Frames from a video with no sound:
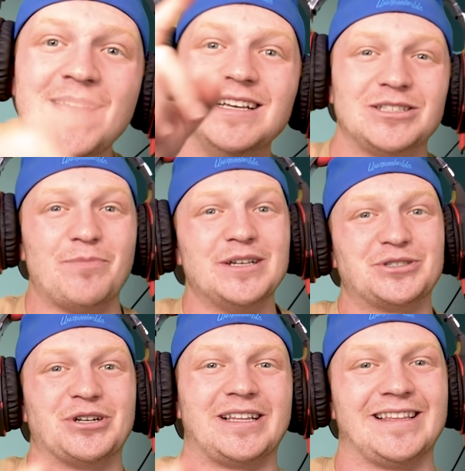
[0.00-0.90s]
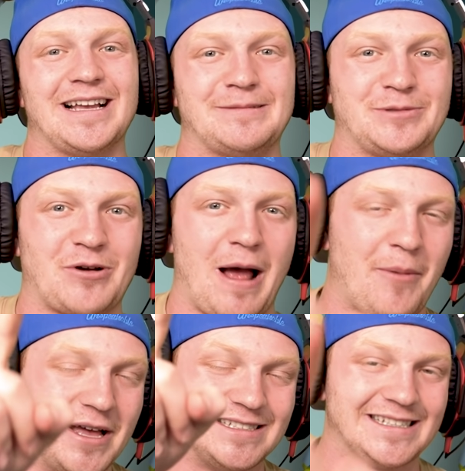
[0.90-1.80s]
So be sure to click that subscribe
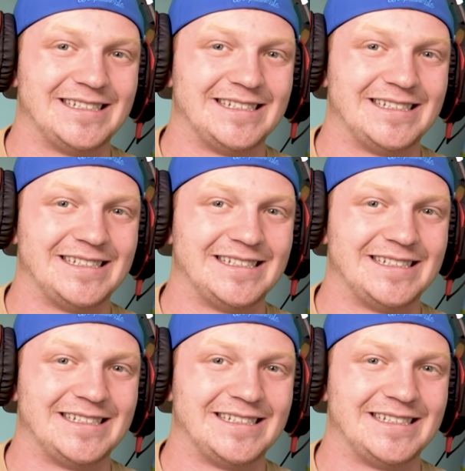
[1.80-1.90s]
button